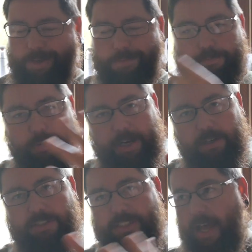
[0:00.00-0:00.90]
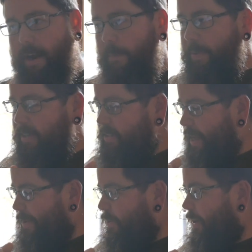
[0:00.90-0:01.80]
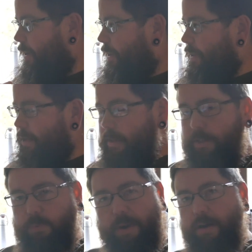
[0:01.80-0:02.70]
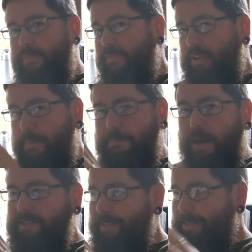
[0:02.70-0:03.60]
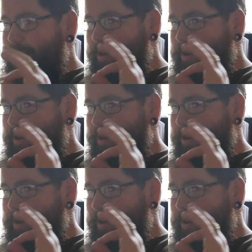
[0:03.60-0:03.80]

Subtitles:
breeder setup, etc., $315 is